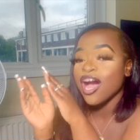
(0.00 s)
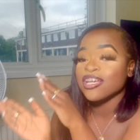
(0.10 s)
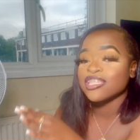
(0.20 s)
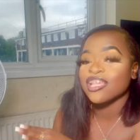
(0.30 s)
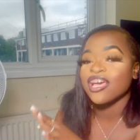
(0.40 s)

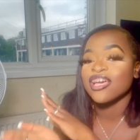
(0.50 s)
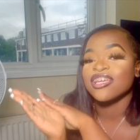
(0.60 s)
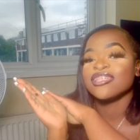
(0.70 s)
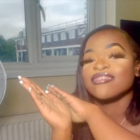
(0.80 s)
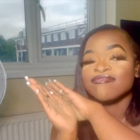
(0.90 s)
a
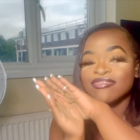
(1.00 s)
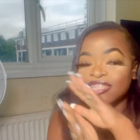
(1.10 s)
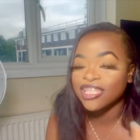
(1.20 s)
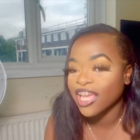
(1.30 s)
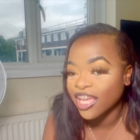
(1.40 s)
certain
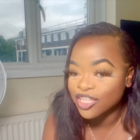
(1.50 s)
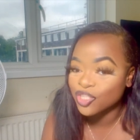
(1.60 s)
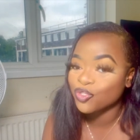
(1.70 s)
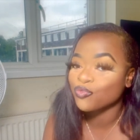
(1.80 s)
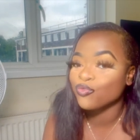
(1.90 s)
day
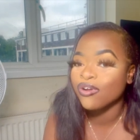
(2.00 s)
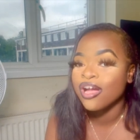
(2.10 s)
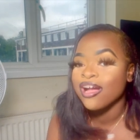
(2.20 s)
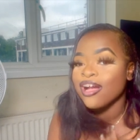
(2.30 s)
until